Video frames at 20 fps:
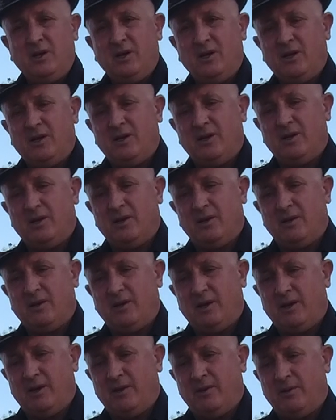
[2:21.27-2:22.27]

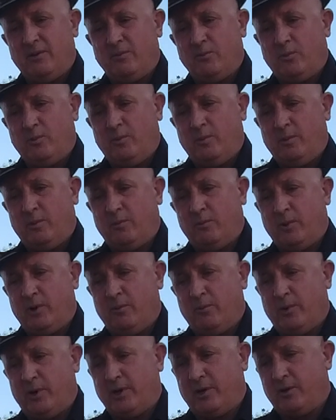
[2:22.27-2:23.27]
and
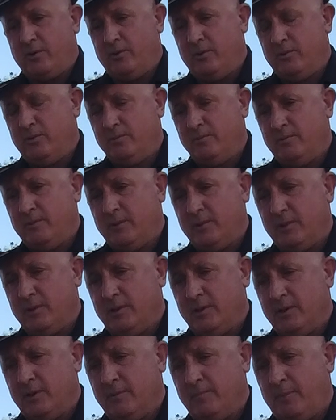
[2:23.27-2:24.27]
we're recalled.
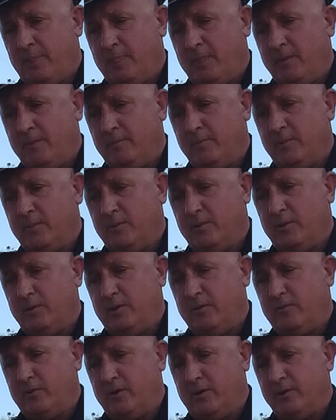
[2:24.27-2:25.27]

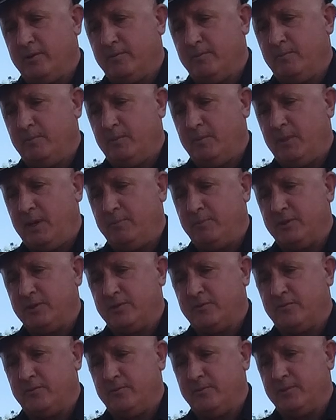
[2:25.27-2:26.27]
You've got
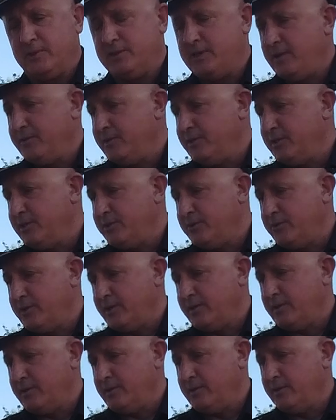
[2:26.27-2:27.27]
members from the Southern
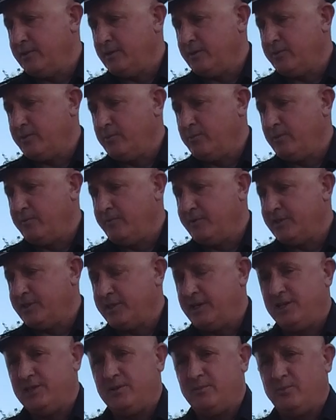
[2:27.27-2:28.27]
District Criminal
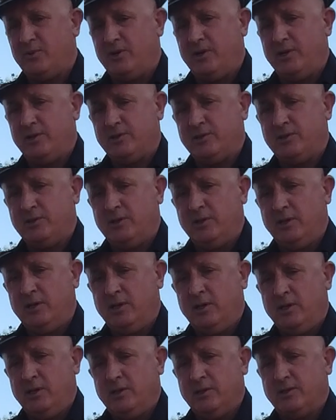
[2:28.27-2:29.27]
Investigation Branch.
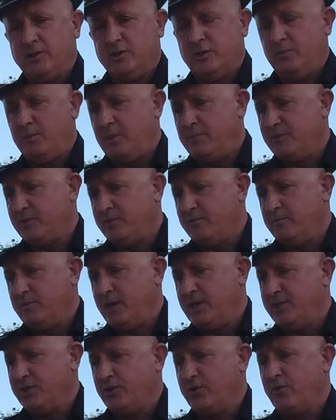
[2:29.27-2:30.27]
There's two members from
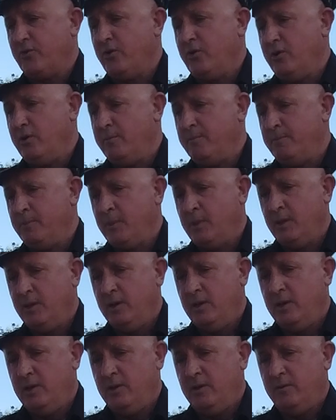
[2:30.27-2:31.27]
Major Crime.
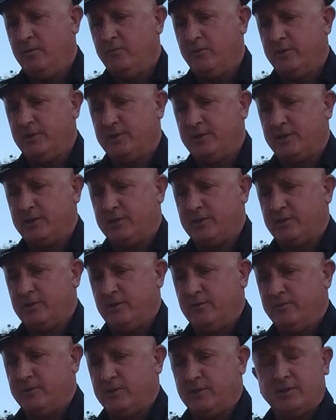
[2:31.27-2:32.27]
Forensic
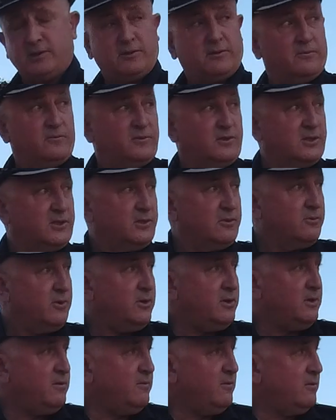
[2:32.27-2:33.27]
Services have just
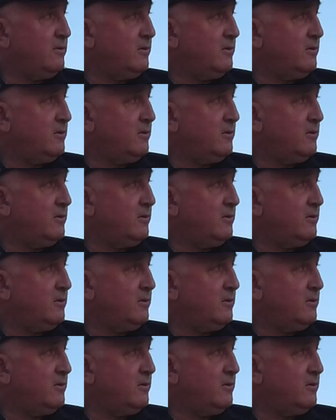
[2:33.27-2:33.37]
arrived.